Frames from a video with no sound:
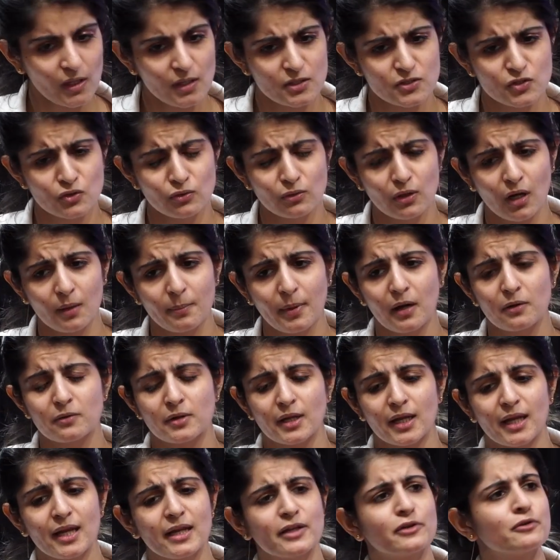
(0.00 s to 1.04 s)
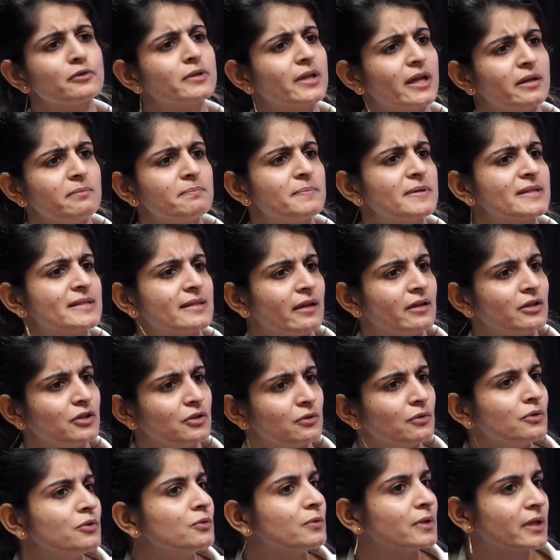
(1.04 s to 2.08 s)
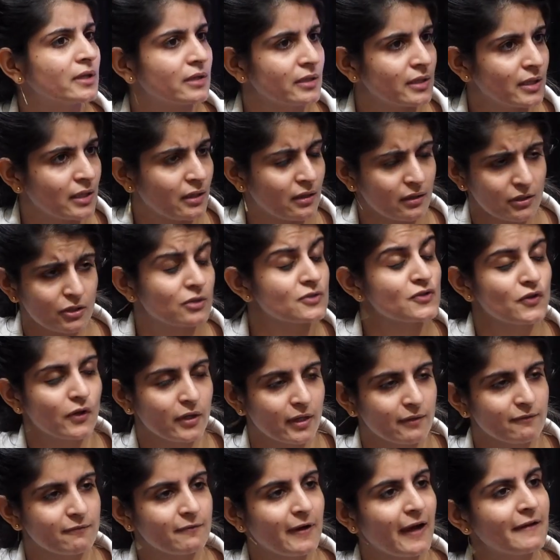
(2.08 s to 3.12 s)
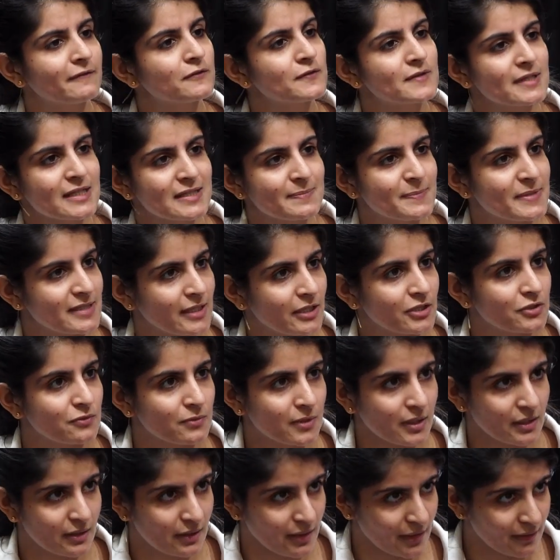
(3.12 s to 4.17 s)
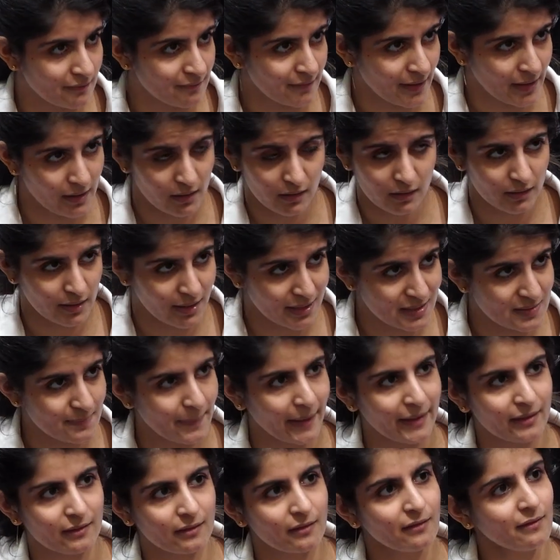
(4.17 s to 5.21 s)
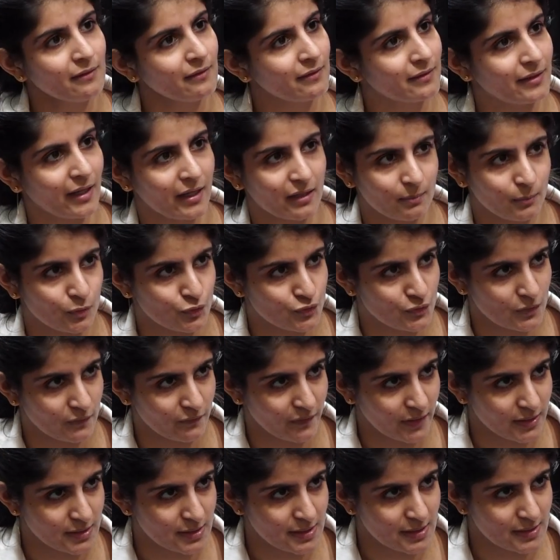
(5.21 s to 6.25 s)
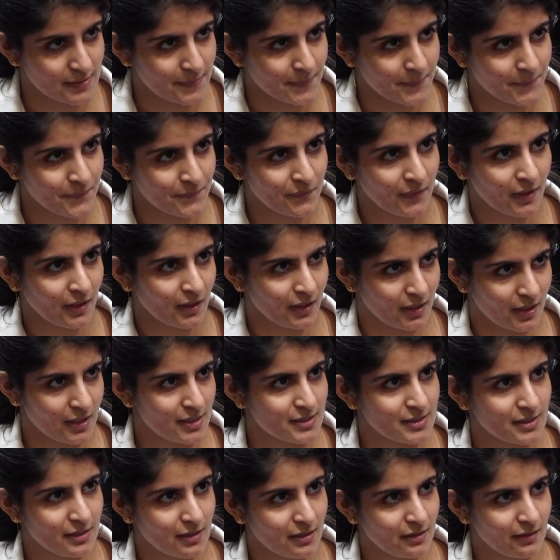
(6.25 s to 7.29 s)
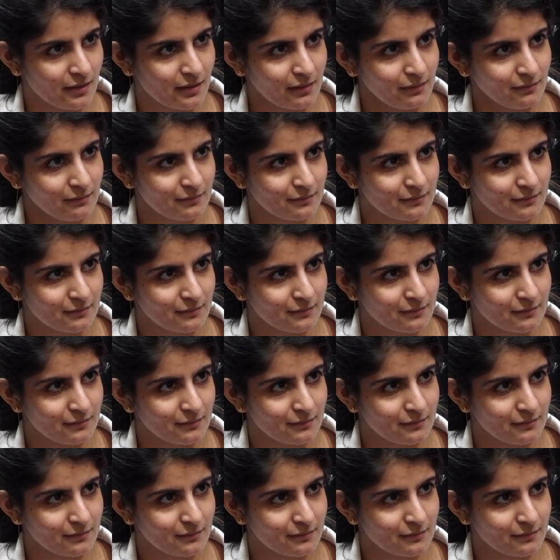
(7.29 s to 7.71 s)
So about 8 to 10%, you can, 5 to 6% you can expect in debt mutual funds. Can I say that again?